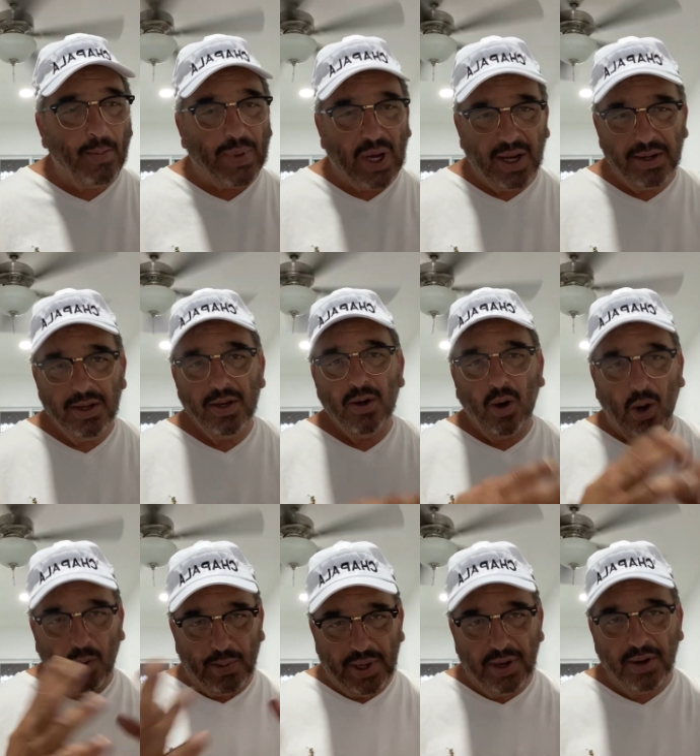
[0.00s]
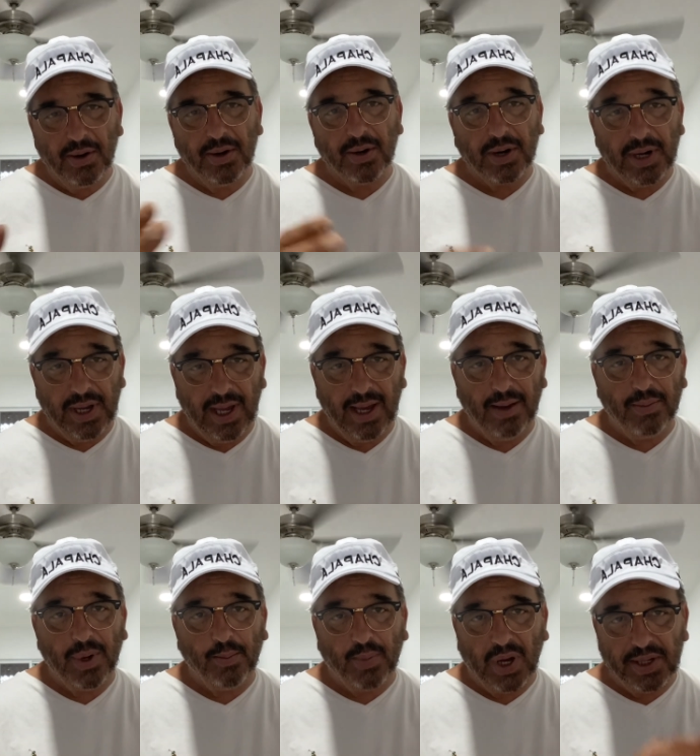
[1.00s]
But over here, you're going to
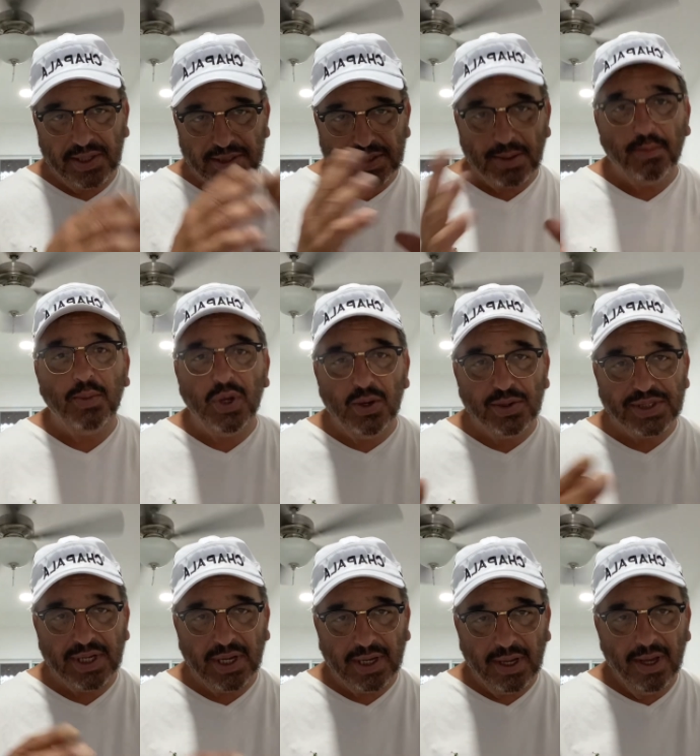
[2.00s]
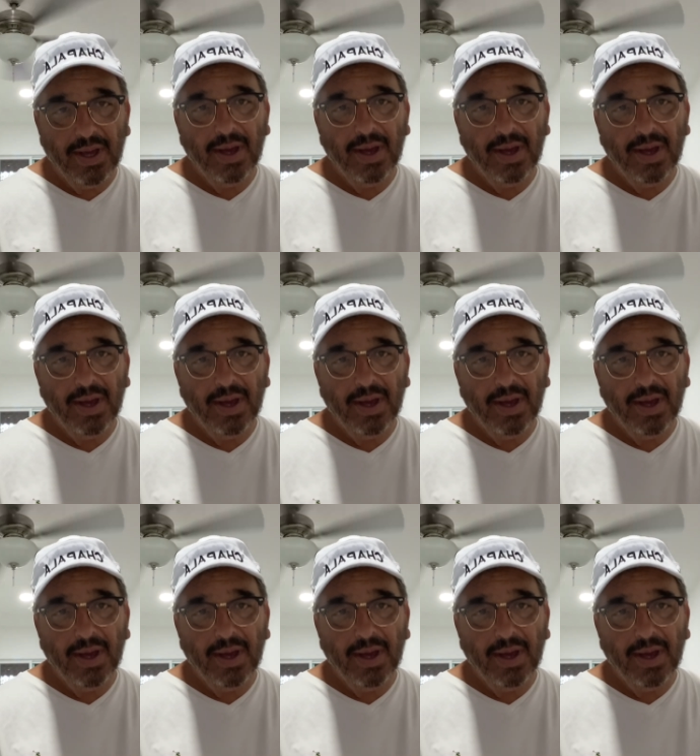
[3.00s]
have an abundance of music,